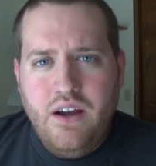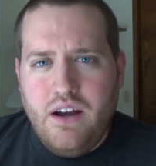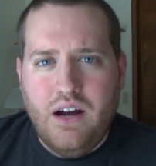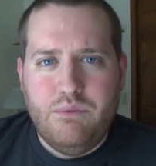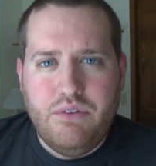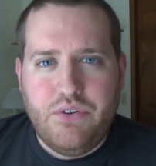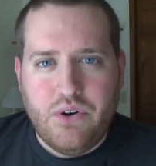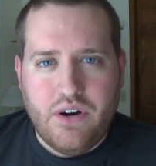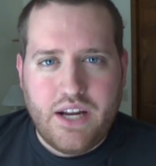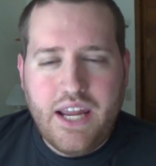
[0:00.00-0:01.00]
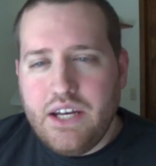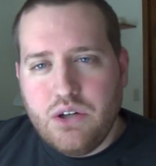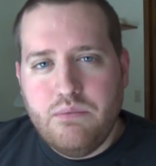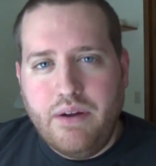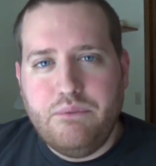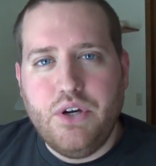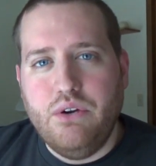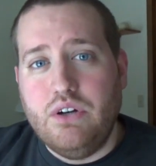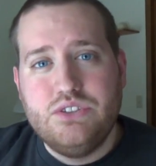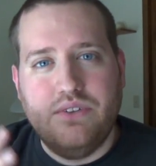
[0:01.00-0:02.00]
If you're a Kindle member,
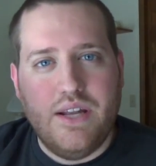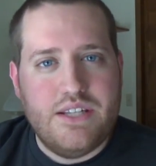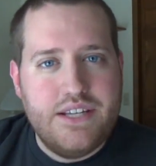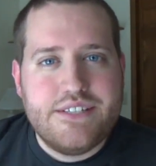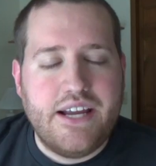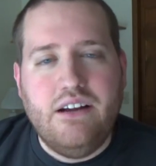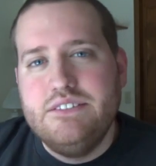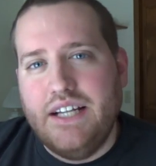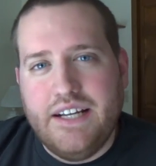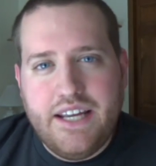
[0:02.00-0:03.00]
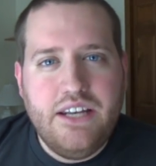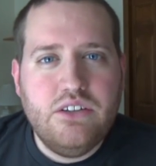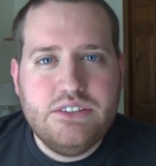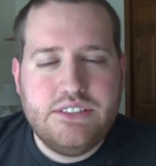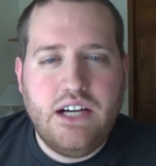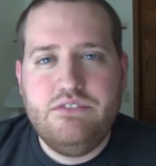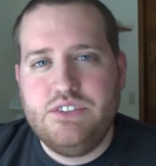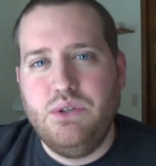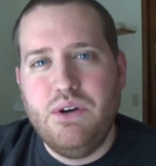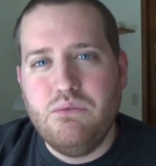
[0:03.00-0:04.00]
you also get discounts on Kindle stuff.
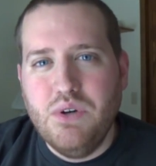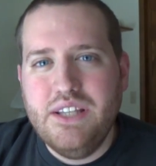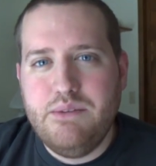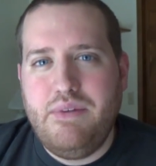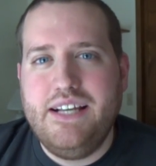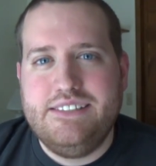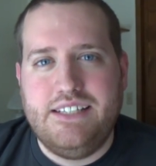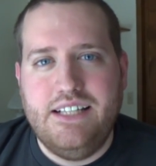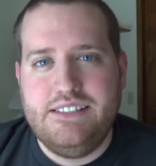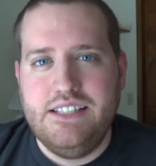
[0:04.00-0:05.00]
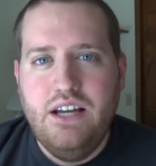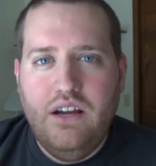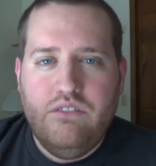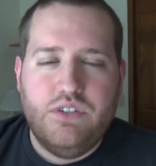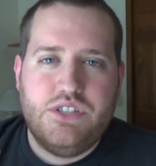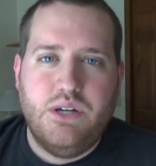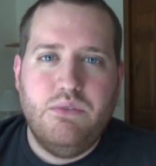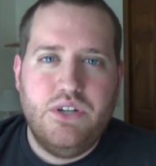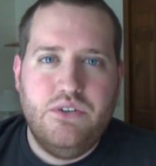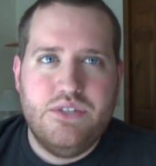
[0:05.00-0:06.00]
So it really makes sense for
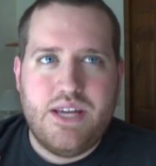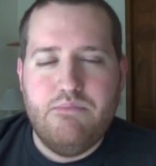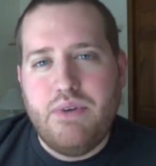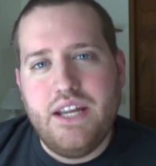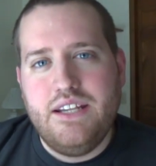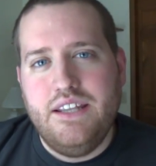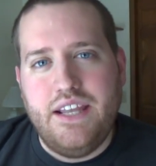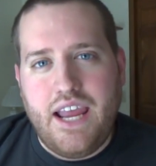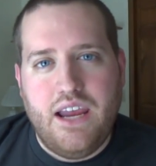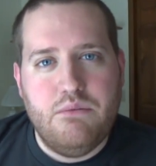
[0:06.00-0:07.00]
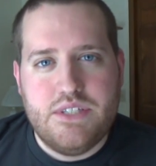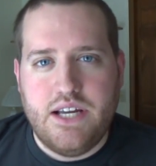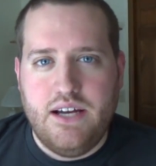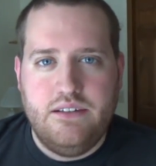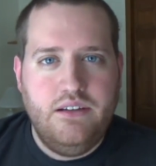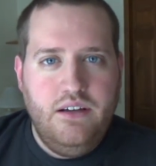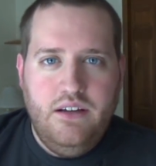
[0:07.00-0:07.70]
someone who's embedded in the Amazon